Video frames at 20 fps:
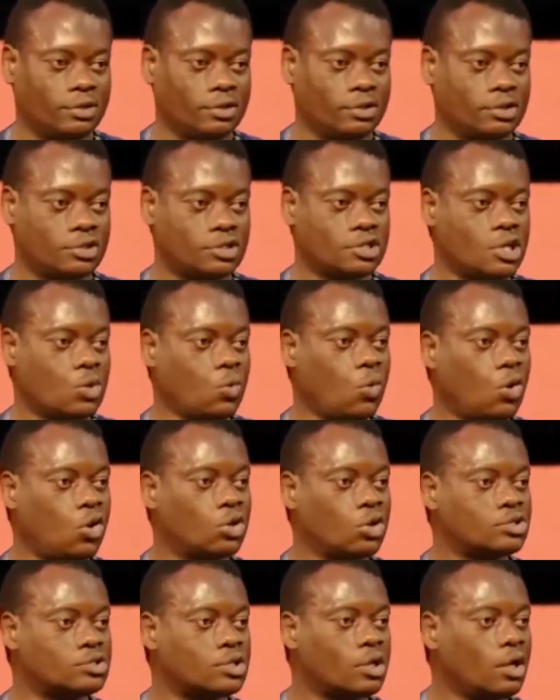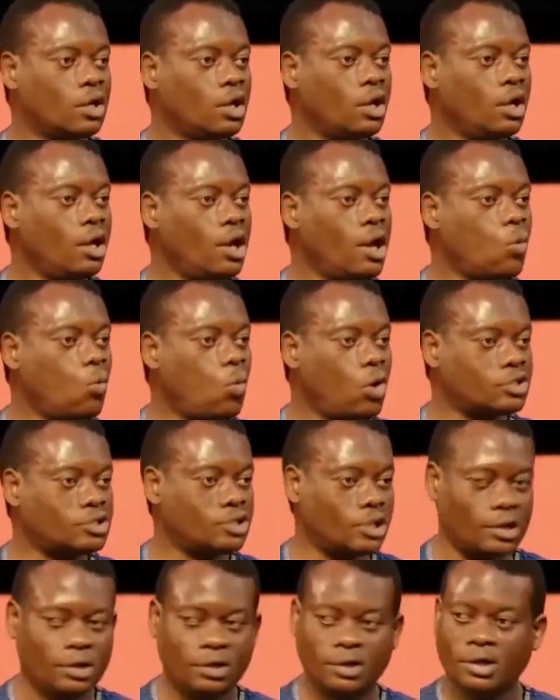She was a
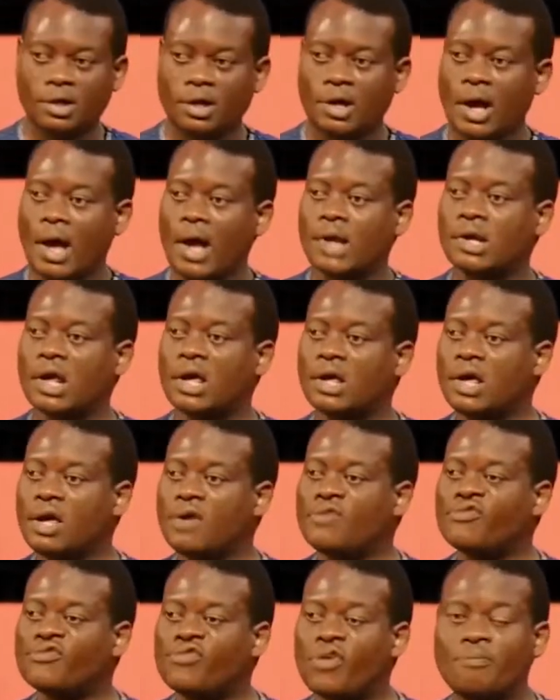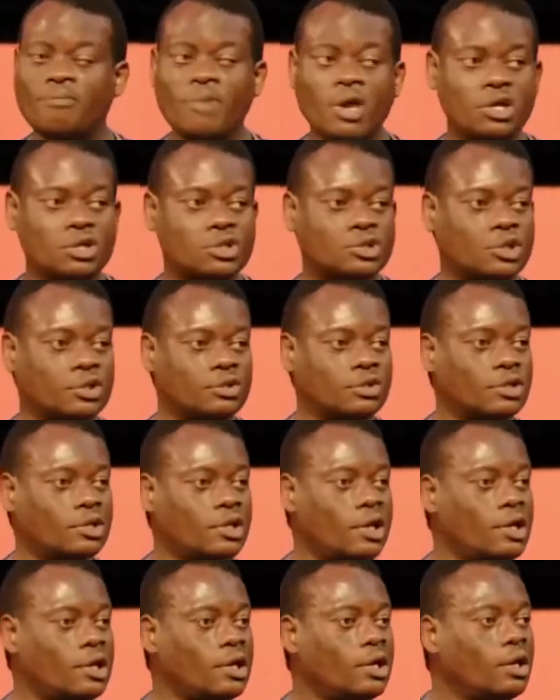watcher. And the information,
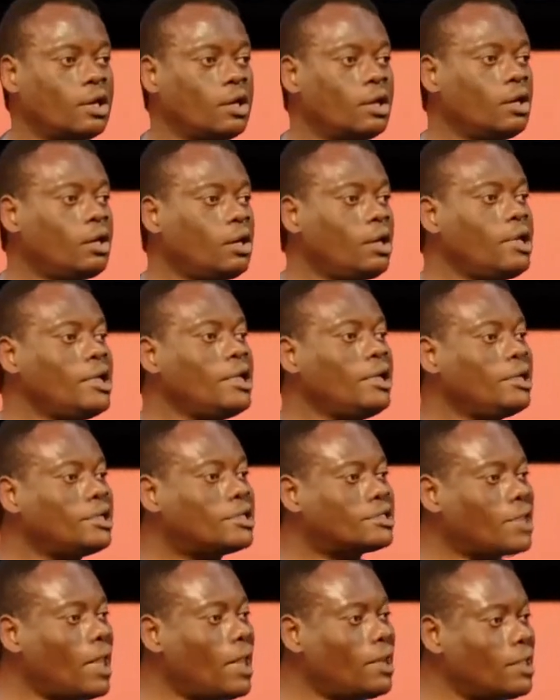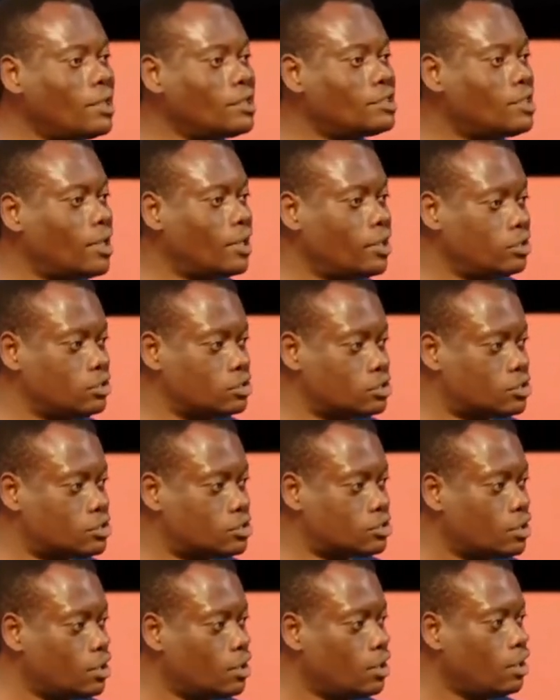the
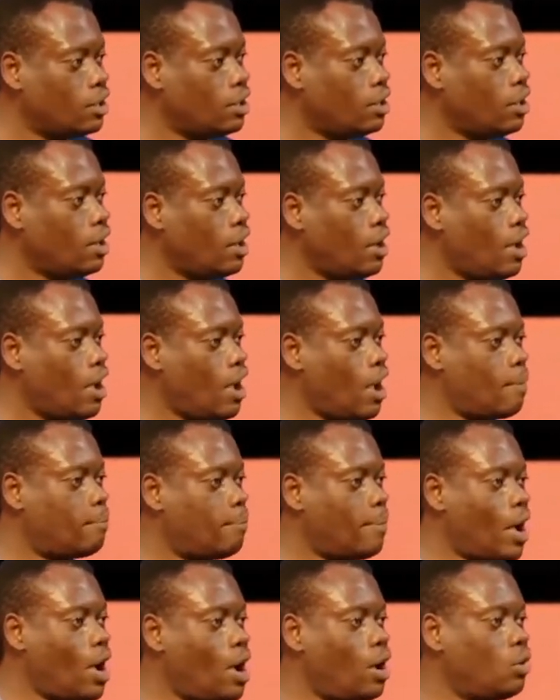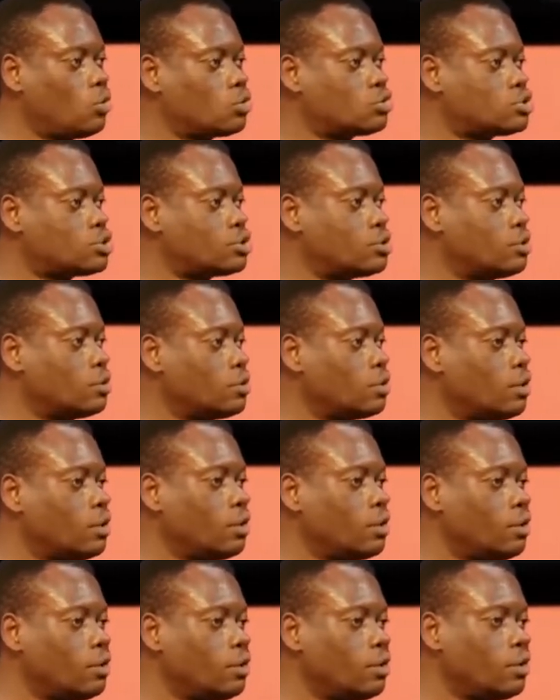intelligence about
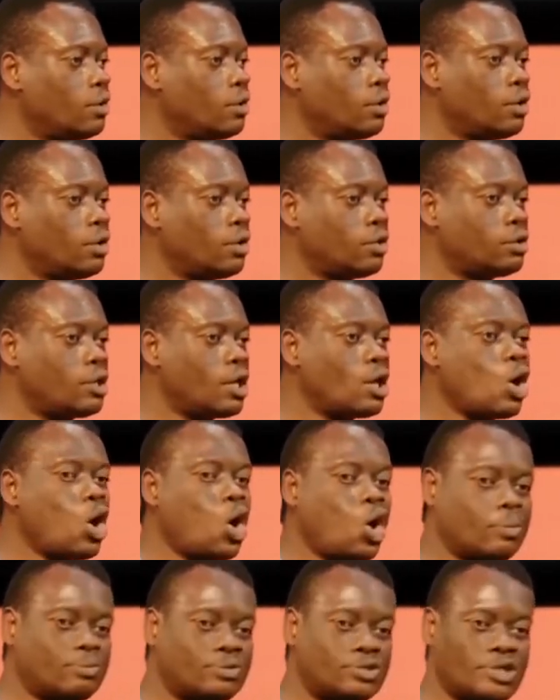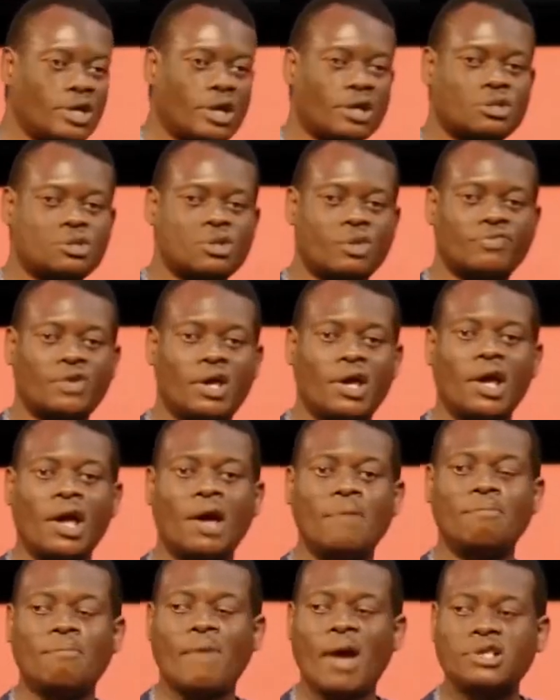the object of the
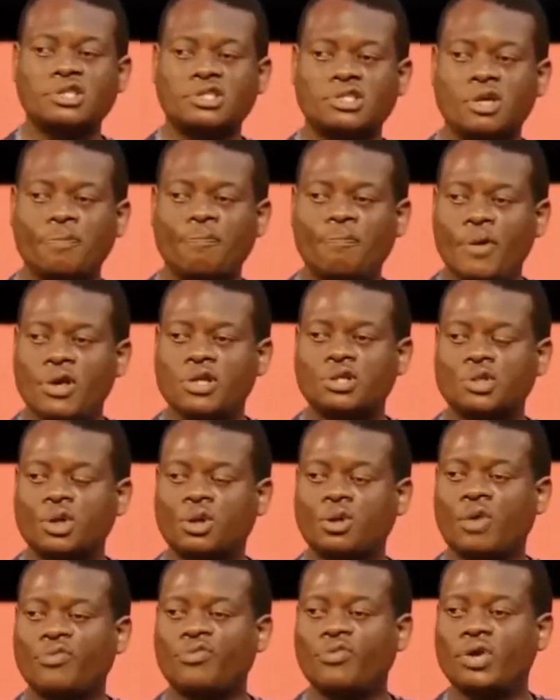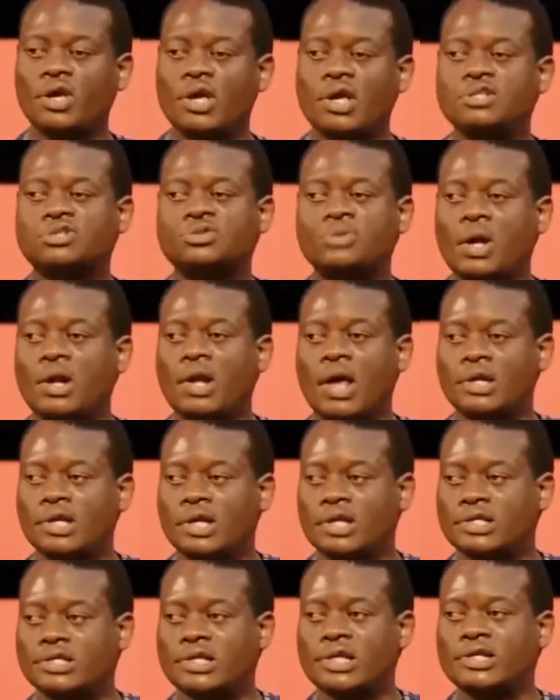emancipation of Israel and
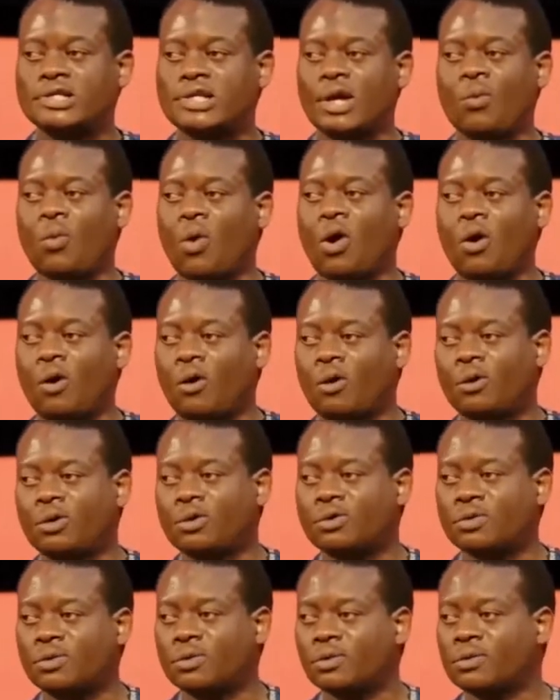indeed the world,